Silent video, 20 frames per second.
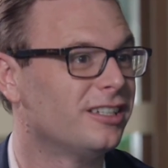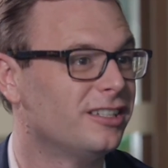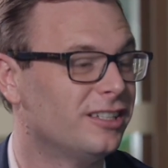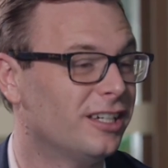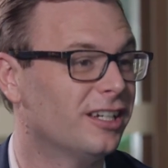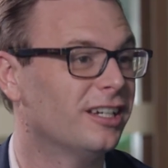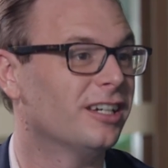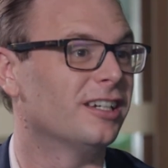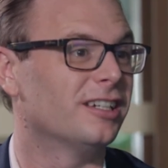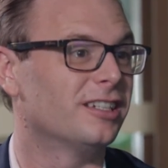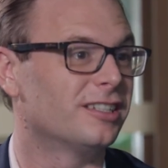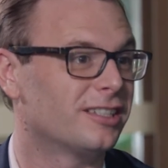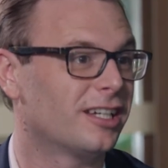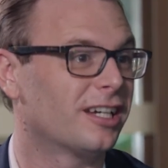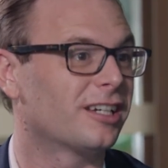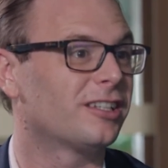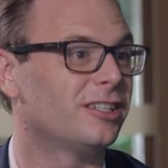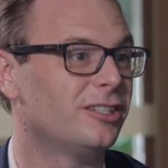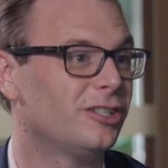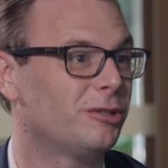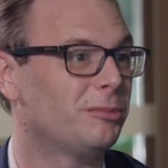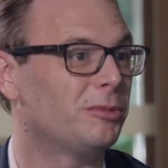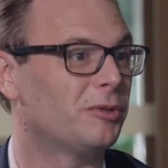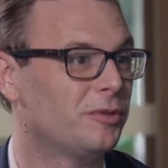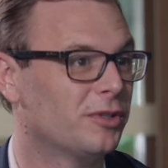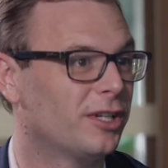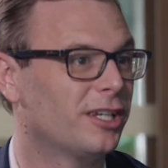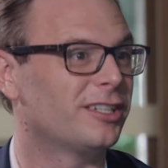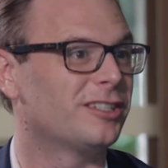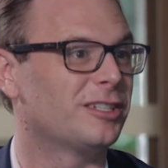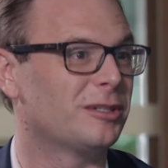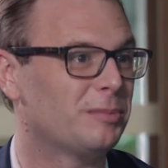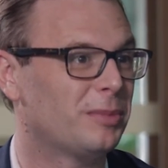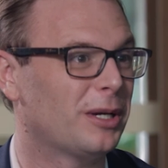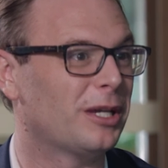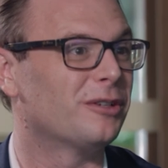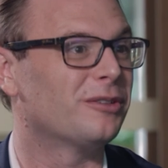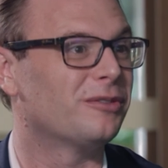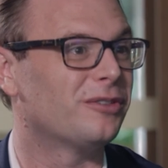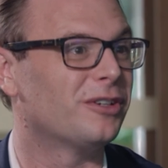Yeah, exactly, and you can be realizing
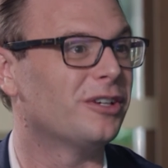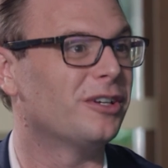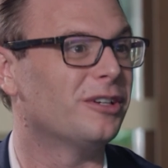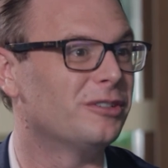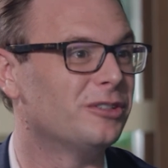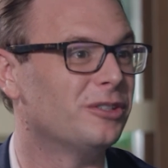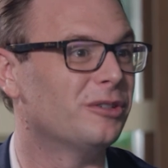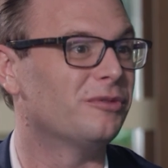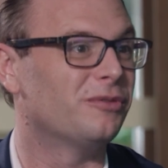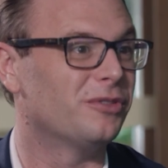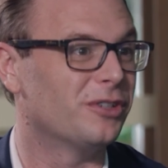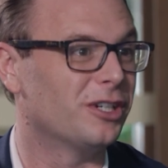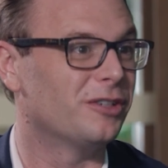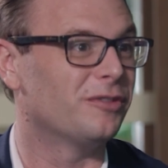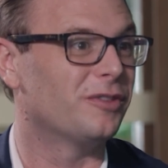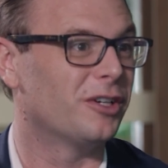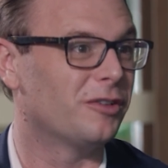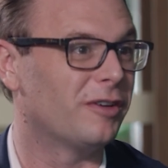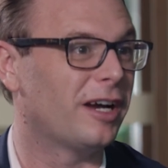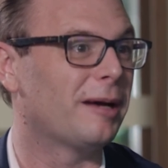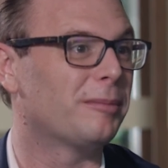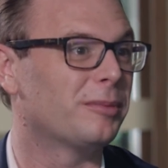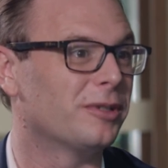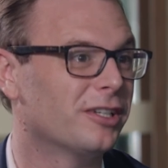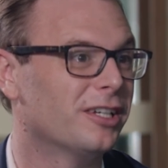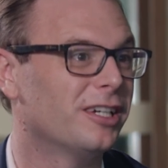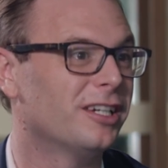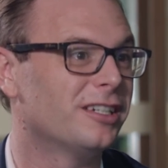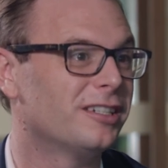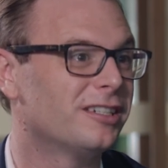benefit, you know, very, very rapidly.